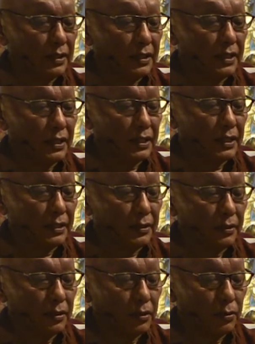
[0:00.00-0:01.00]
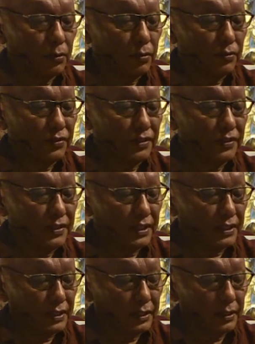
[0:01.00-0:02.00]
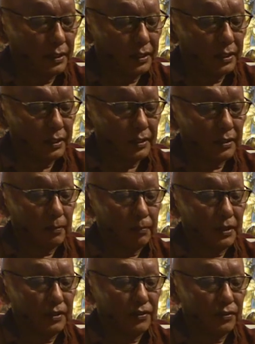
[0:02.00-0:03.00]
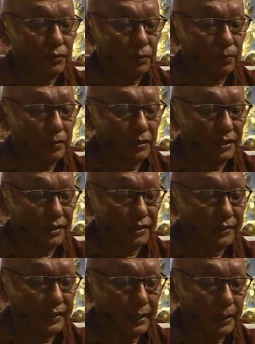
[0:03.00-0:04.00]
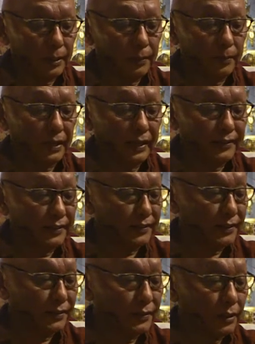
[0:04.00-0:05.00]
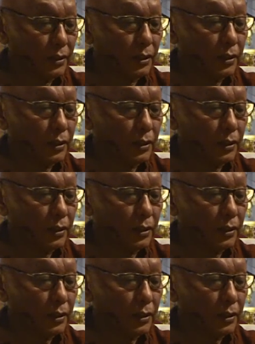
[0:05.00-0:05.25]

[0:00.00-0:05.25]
there in considering the basis of psychical existence